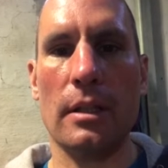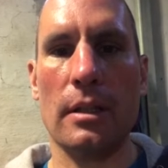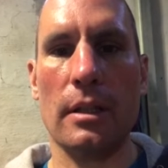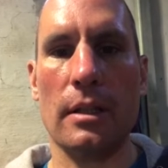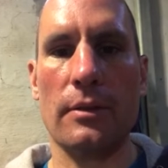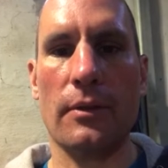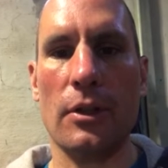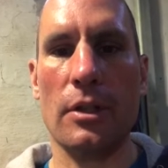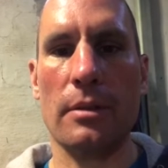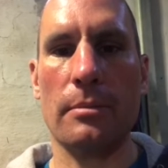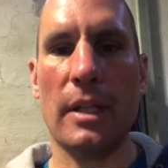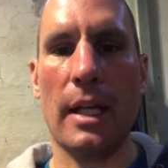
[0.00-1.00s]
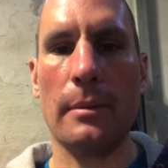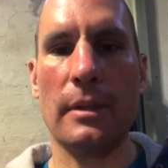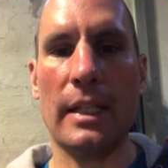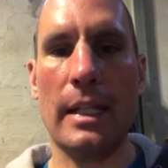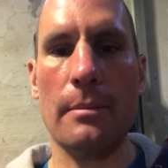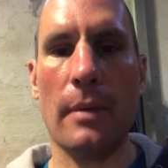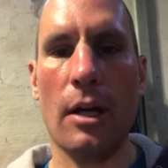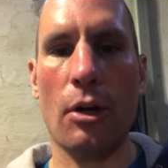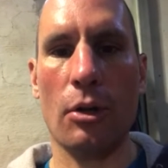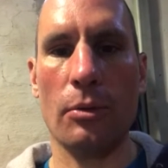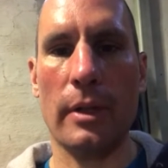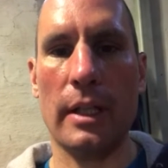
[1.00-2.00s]
as far as being able to keep my
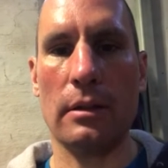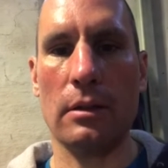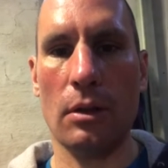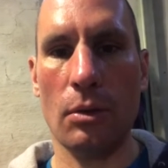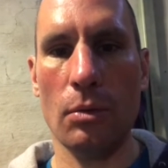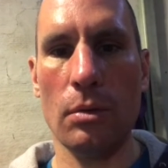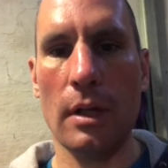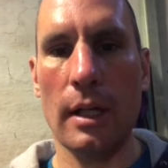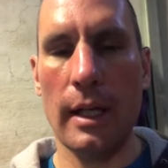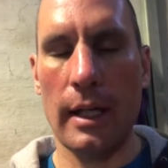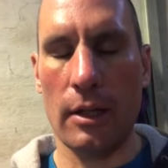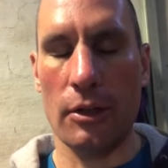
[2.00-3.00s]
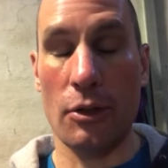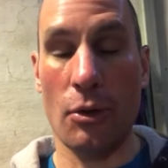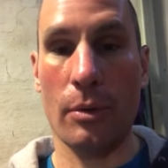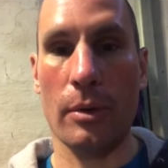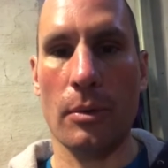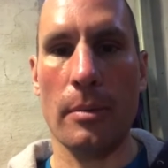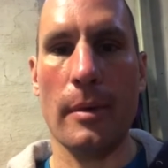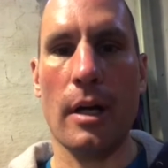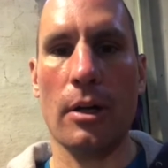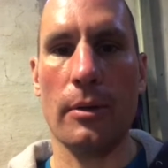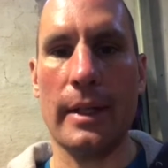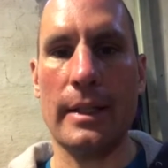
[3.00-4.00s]
heart rate low, or knowing where my
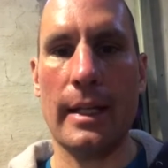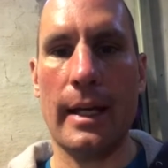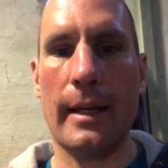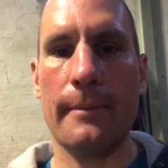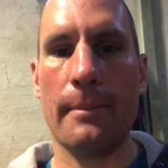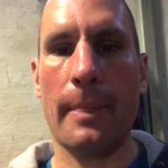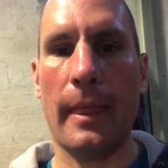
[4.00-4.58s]
heart rate's at.